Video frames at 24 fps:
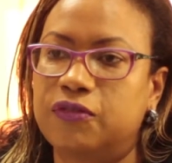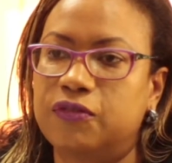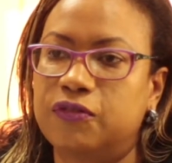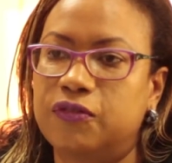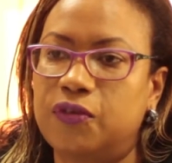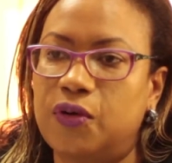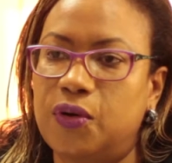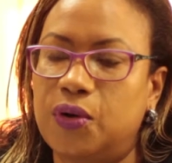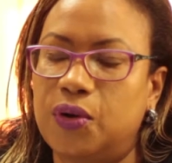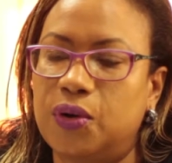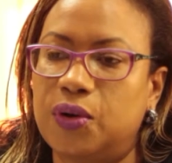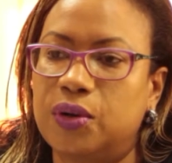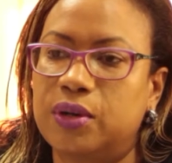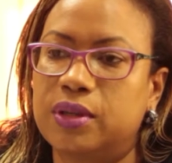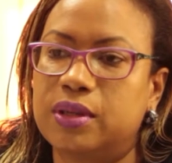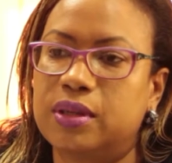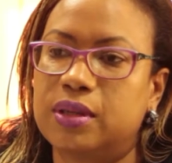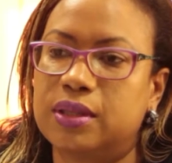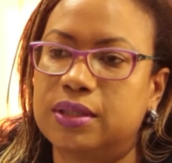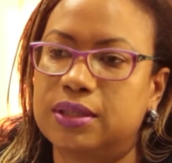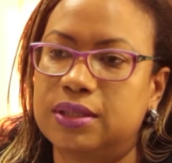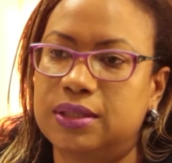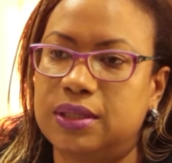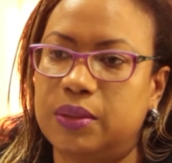for
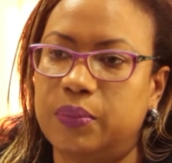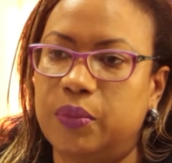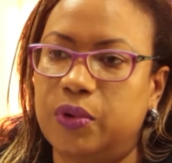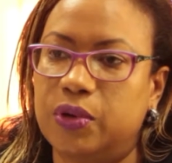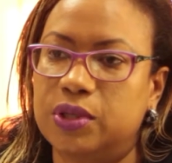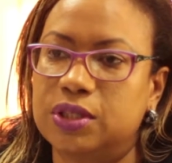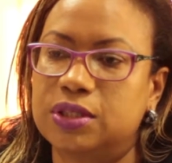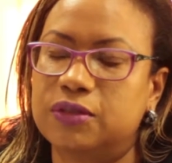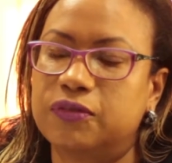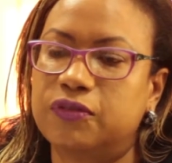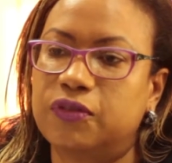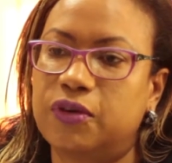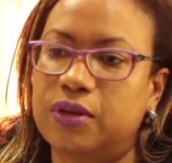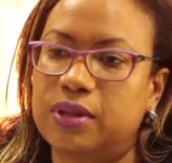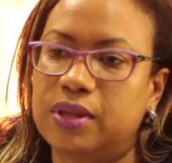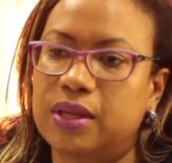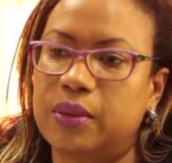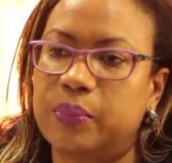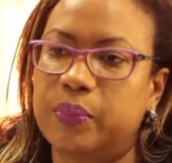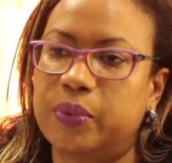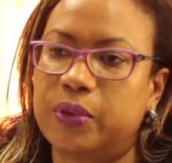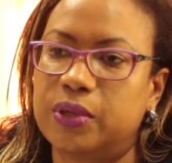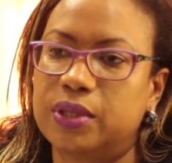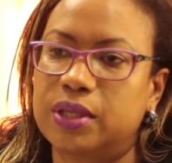the CMOS, for
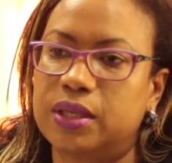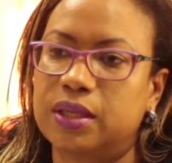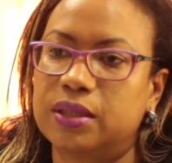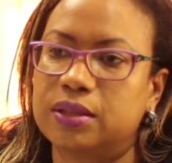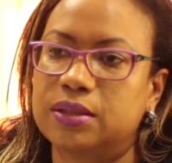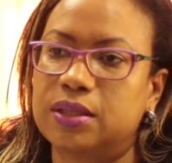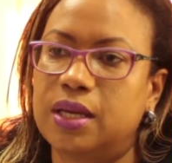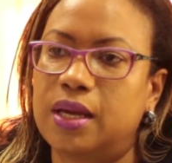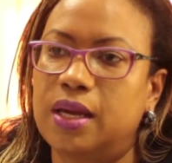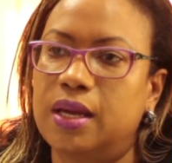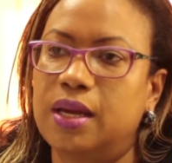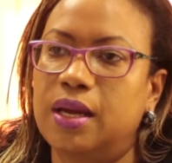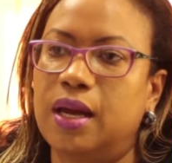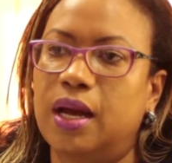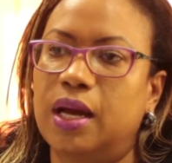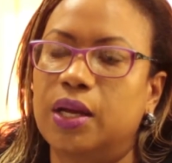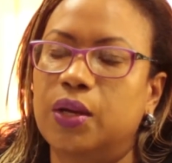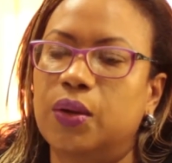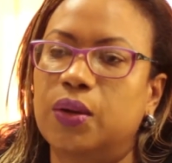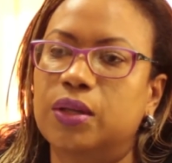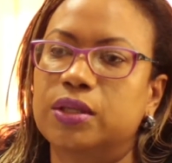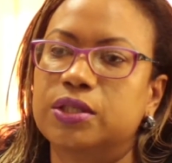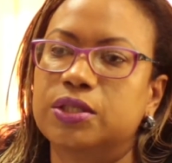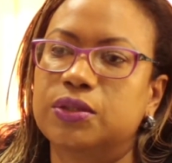their product,
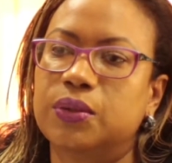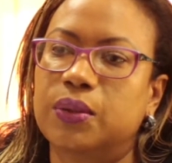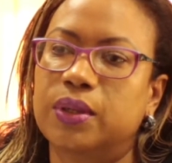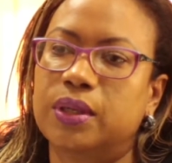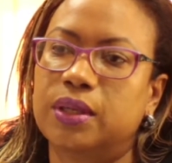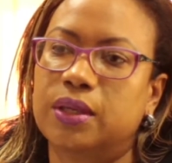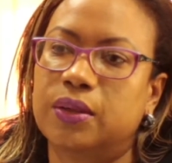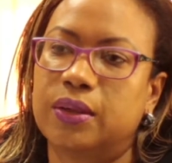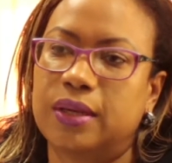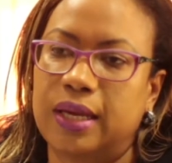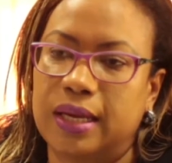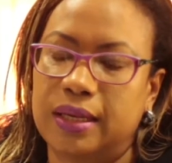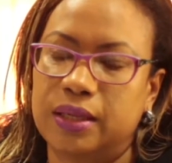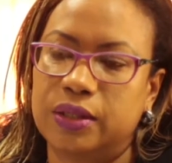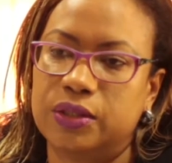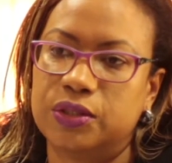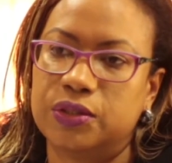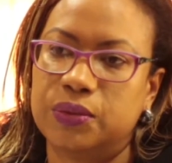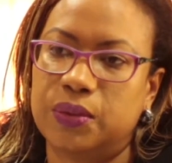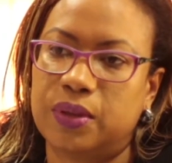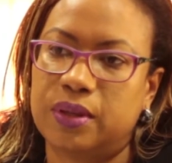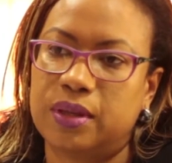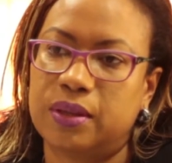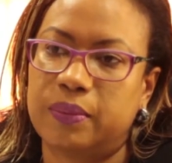and also get
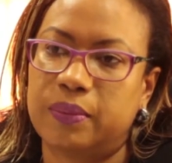into other